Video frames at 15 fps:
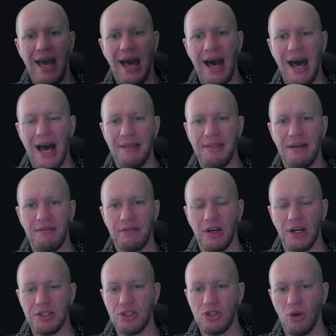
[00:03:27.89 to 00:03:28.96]
Then we've
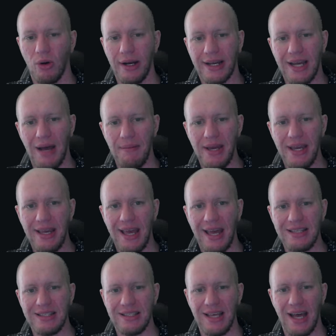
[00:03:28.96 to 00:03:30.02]
got Saw It Coming as